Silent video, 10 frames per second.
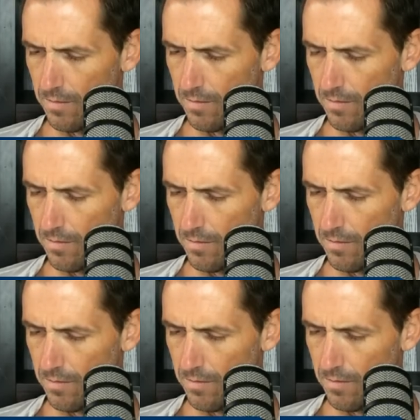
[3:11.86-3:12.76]

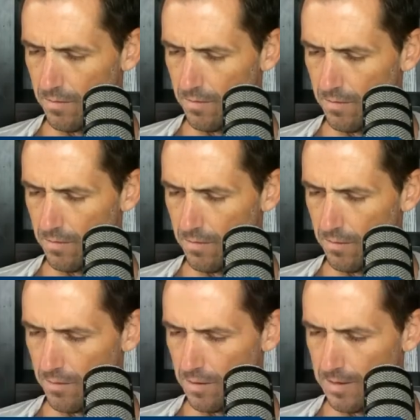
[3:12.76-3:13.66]

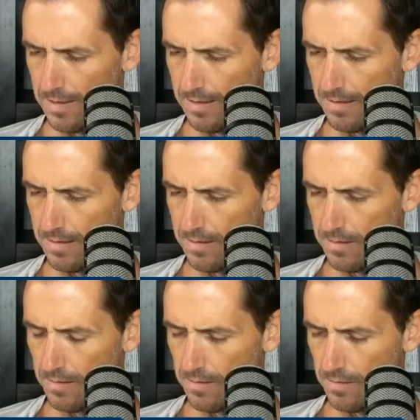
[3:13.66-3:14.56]

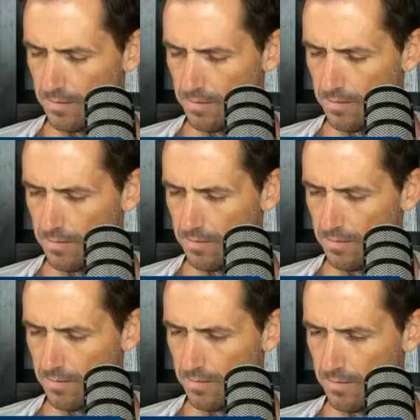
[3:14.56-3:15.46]

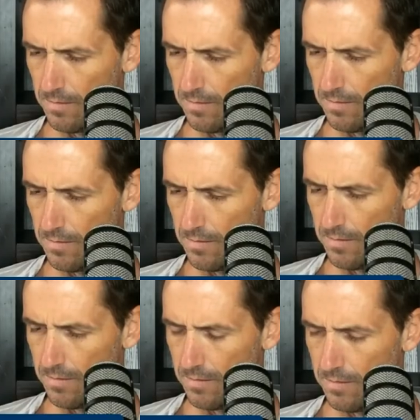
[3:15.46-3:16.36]

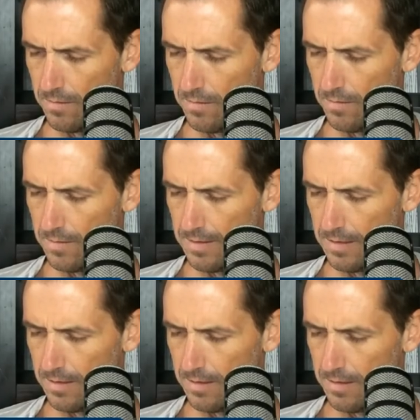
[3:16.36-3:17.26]

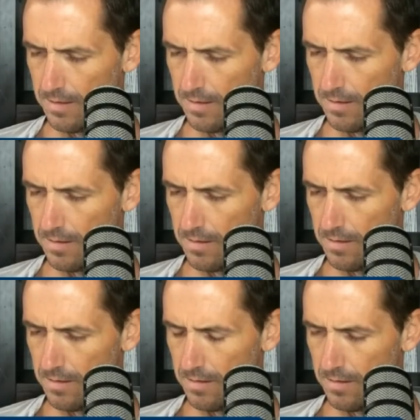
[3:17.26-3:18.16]

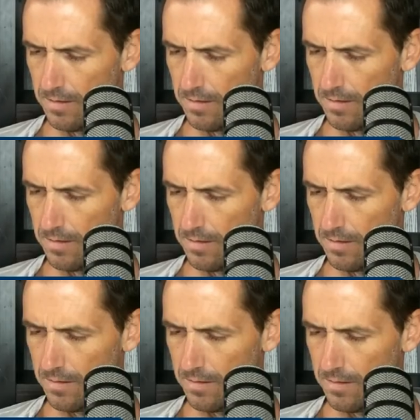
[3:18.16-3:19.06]

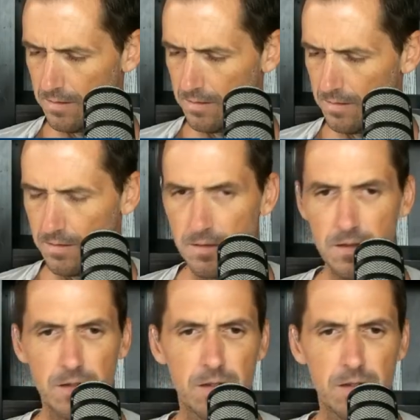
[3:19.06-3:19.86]
The person shown says nothing.